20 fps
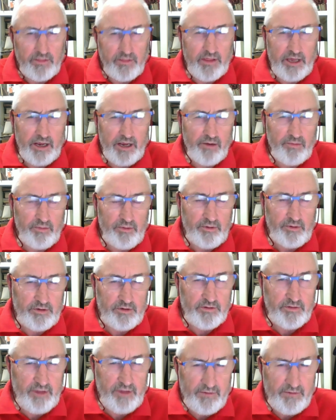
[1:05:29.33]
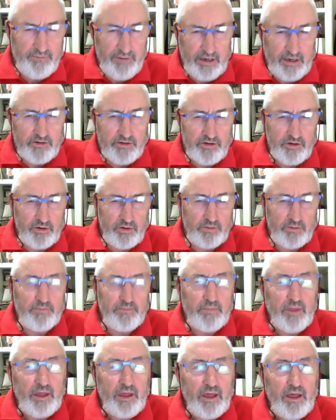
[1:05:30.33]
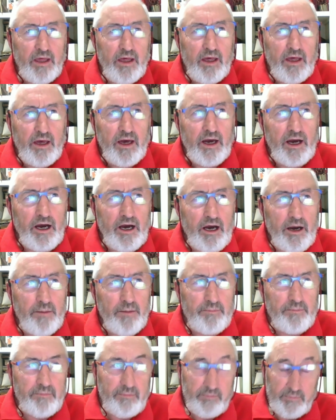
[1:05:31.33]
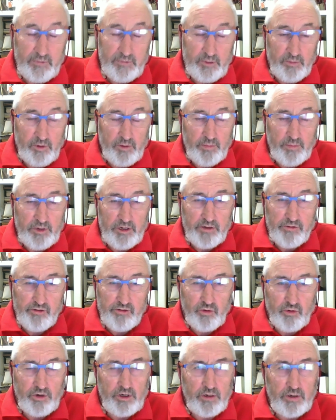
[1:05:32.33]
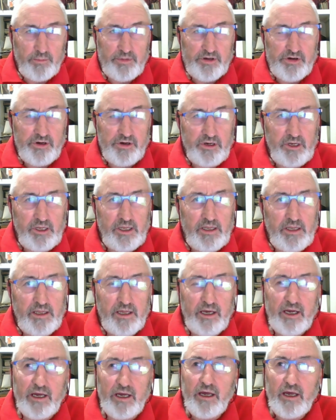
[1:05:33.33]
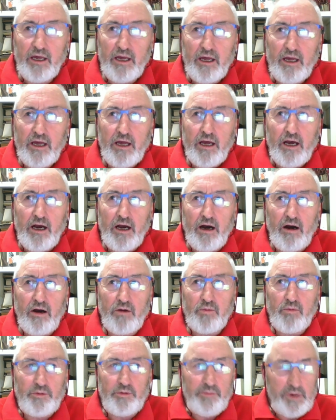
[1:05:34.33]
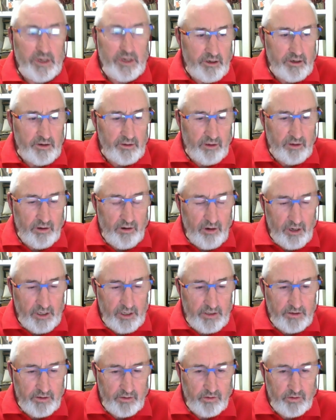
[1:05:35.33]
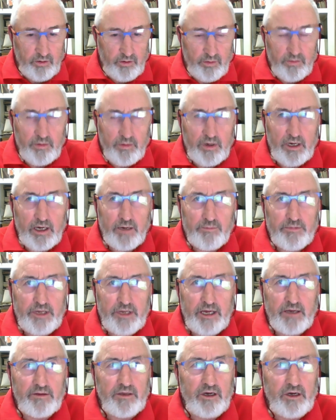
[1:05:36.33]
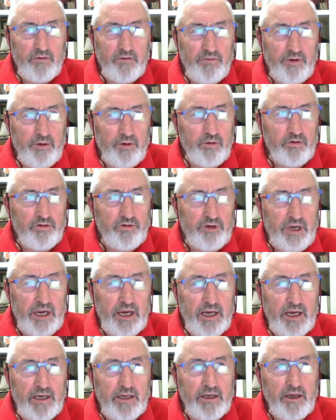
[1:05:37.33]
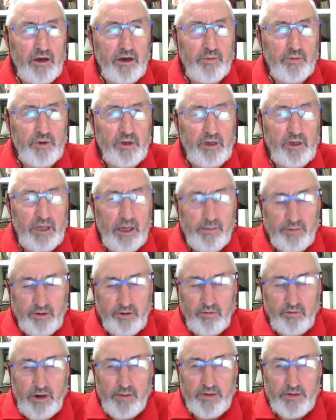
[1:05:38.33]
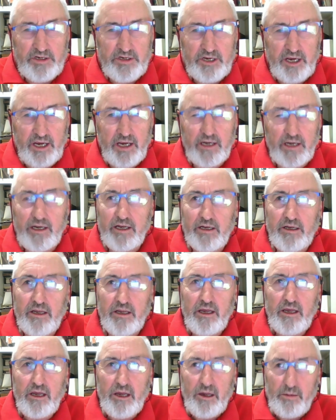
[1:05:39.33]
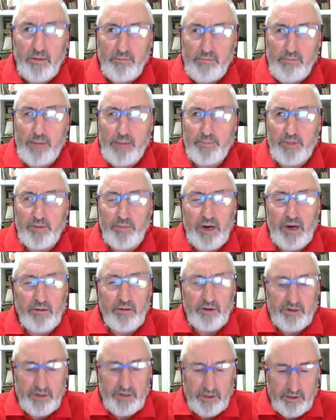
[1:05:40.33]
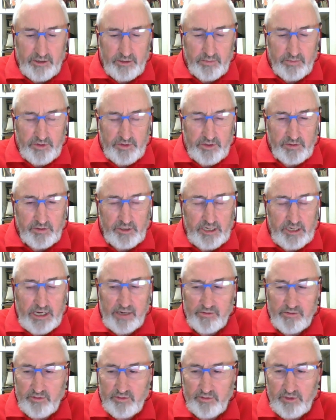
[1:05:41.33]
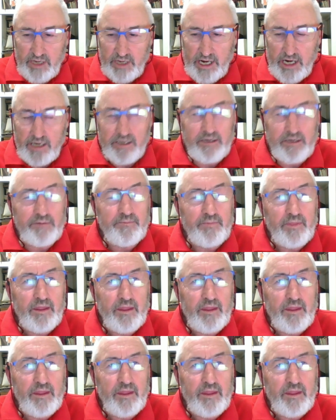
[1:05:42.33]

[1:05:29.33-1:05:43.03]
It's their fence too. Might be a joint opportunity there. I would be inclined to download Feral Scan and open it up at Rabbit Scan and map the borough systems on the council land,